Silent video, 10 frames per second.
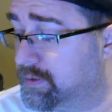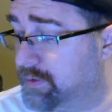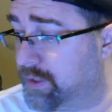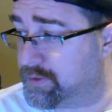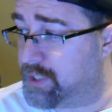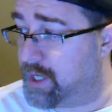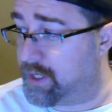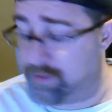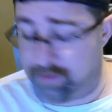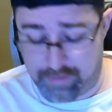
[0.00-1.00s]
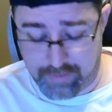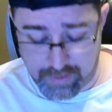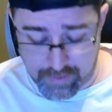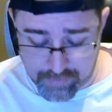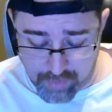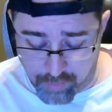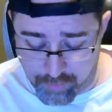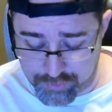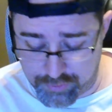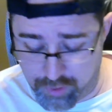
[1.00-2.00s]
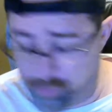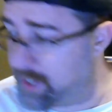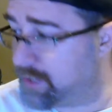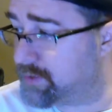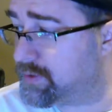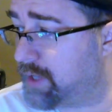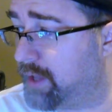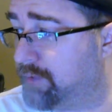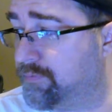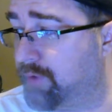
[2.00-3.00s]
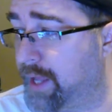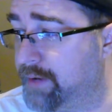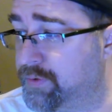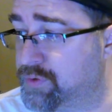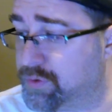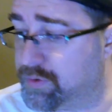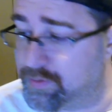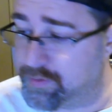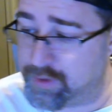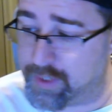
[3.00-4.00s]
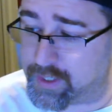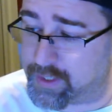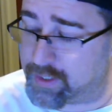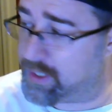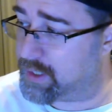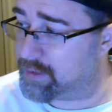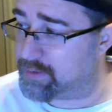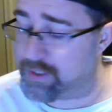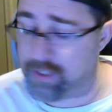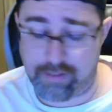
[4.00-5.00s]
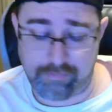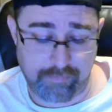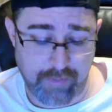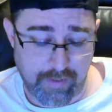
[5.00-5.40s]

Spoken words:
There's none. There almost no bass at flat neutral. You're not going to get anything out of them.